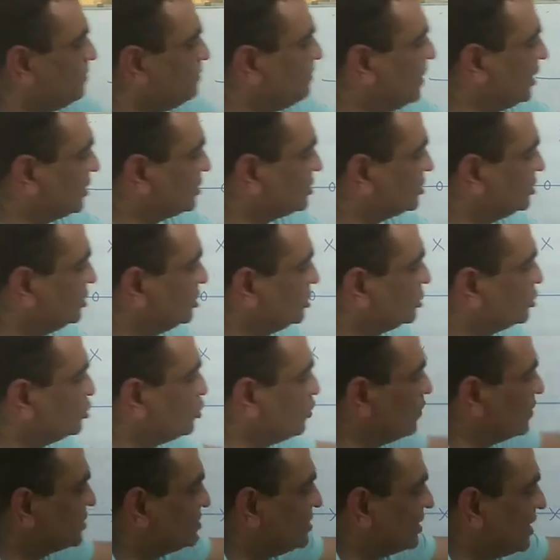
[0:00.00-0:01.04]
But
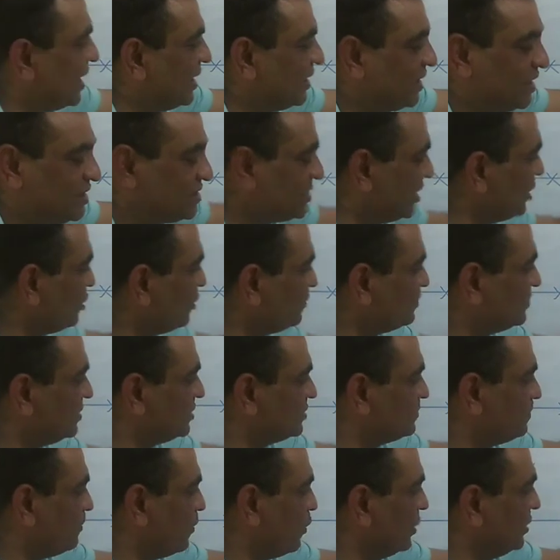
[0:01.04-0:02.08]
towards the right hand side of
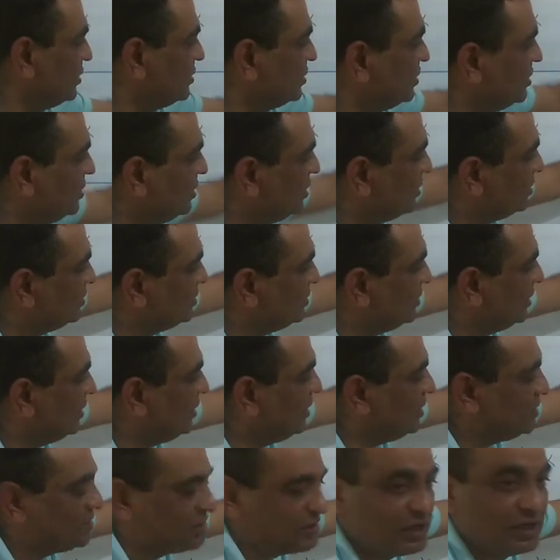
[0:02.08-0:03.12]
this point, there
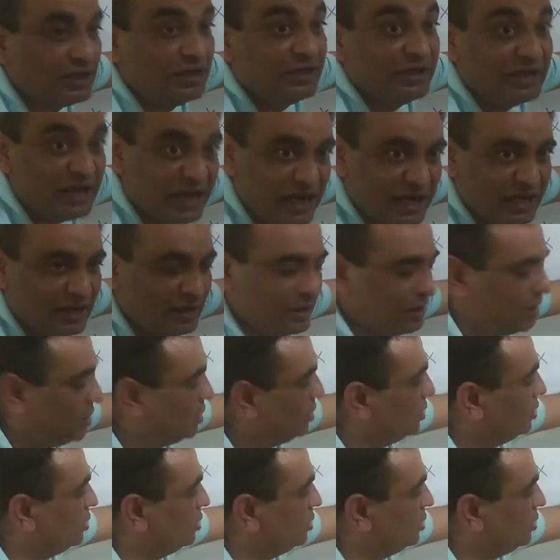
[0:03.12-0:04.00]
is nil,